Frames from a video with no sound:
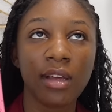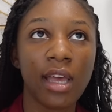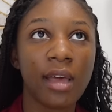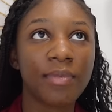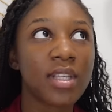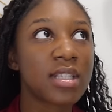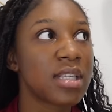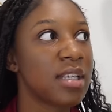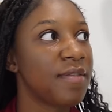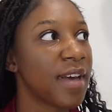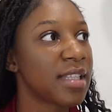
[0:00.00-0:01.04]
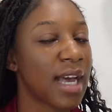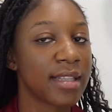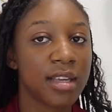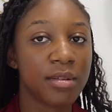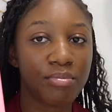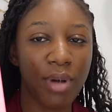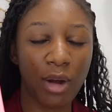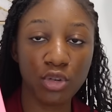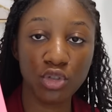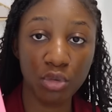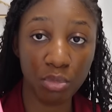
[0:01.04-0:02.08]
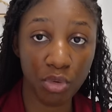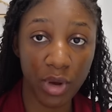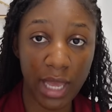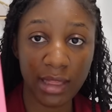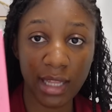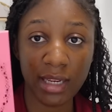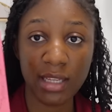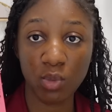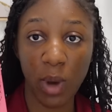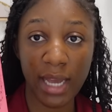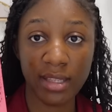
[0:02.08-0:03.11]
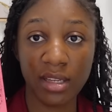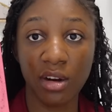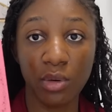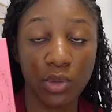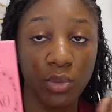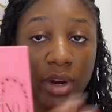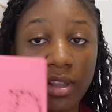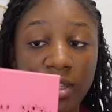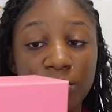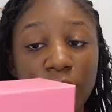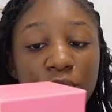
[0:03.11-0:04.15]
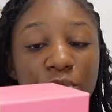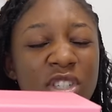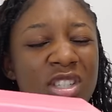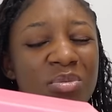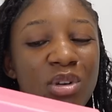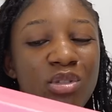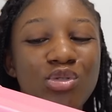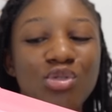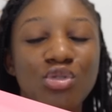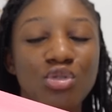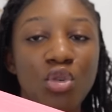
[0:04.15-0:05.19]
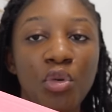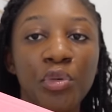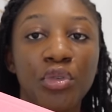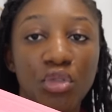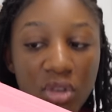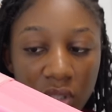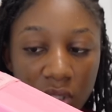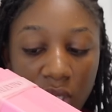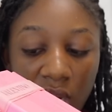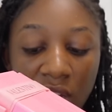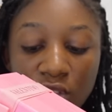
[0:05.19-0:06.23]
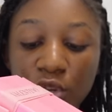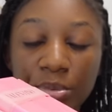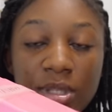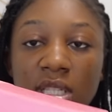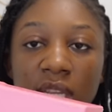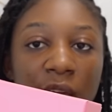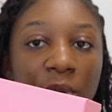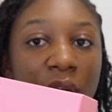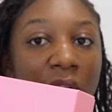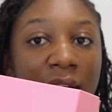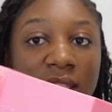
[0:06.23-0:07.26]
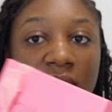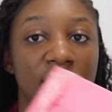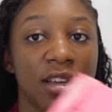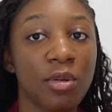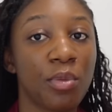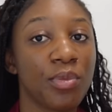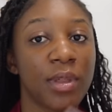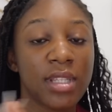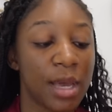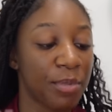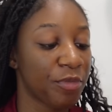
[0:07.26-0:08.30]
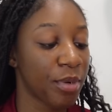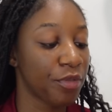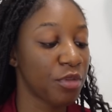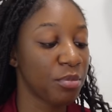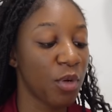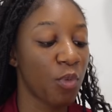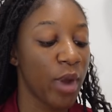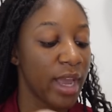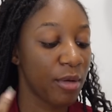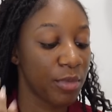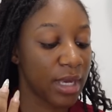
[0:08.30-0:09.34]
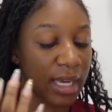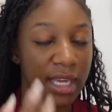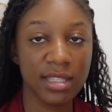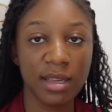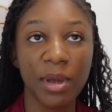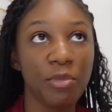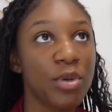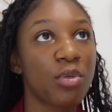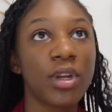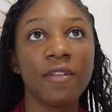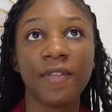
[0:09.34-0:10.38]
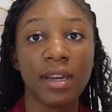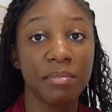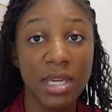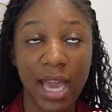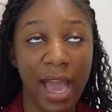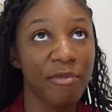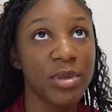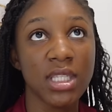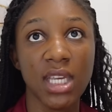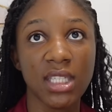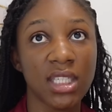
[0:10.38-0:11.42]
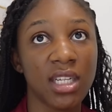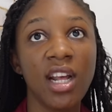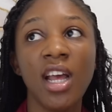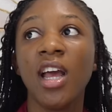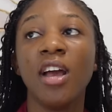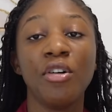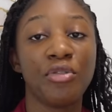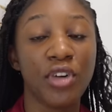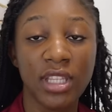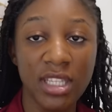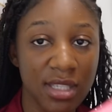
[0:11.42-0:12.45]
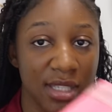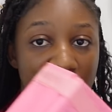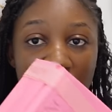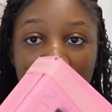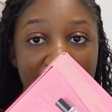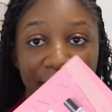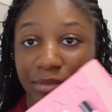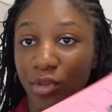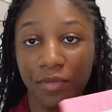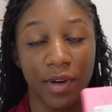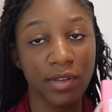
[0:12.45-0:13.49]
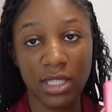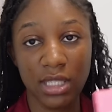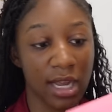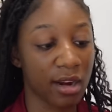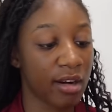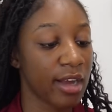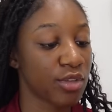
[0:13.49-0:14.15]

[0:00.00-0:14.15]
um this event at Akosombo and then this white girl was wearing this perfume. She smelled so good. So Princess and I were asking the type of perfume and where we can get some and we couldn't find me. I've been searching for this and I've not found it in Accra.